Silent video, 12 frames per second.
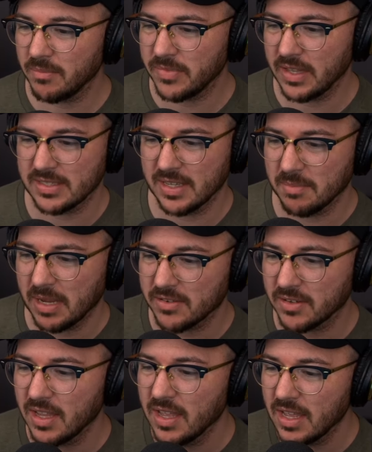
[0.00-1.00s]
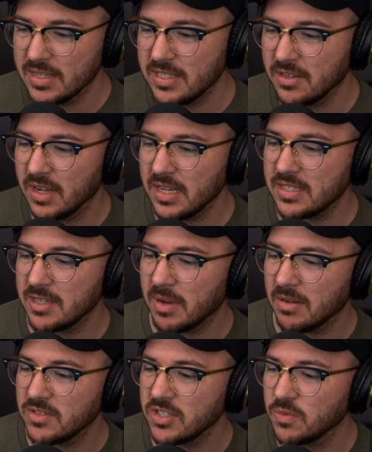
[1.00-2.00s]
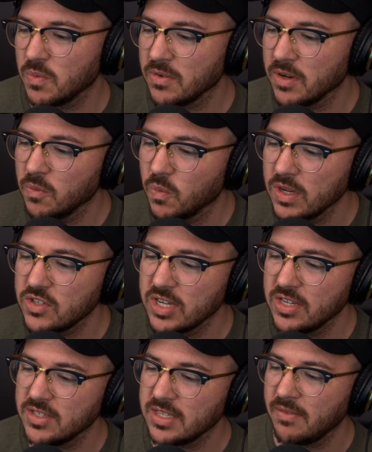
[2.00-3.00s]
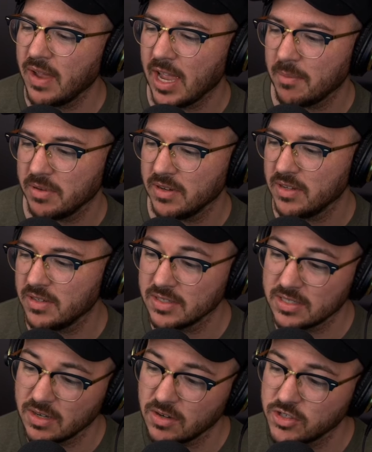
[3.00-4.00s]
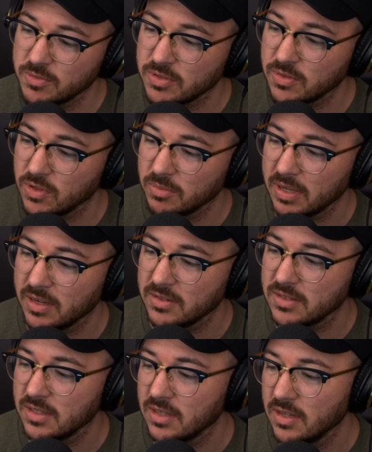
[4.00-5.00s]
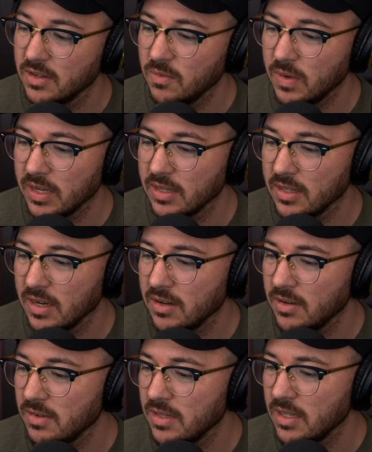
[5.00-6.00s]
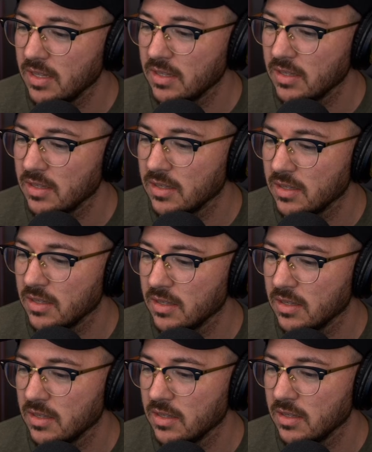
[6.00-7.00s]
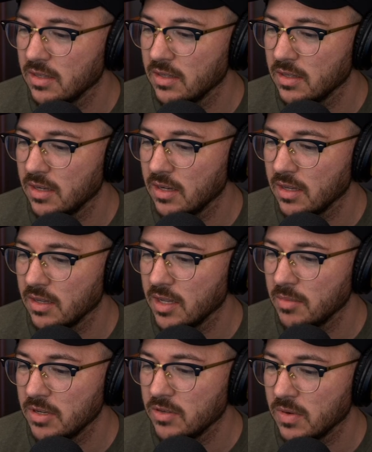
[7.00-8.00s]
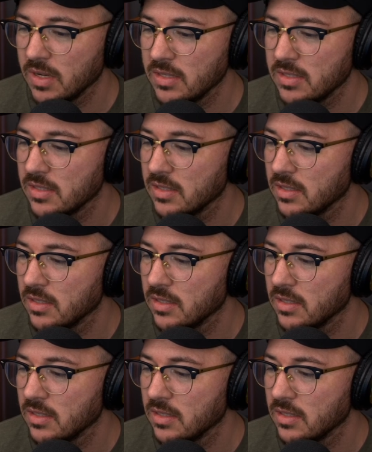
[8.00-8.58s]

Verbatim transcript: Thanks again, Patrick. And Ziegel, hey, Tim, I was just wondering what changes have happened to Starship solar panels. Wait, did I already read that? Did it come in twice?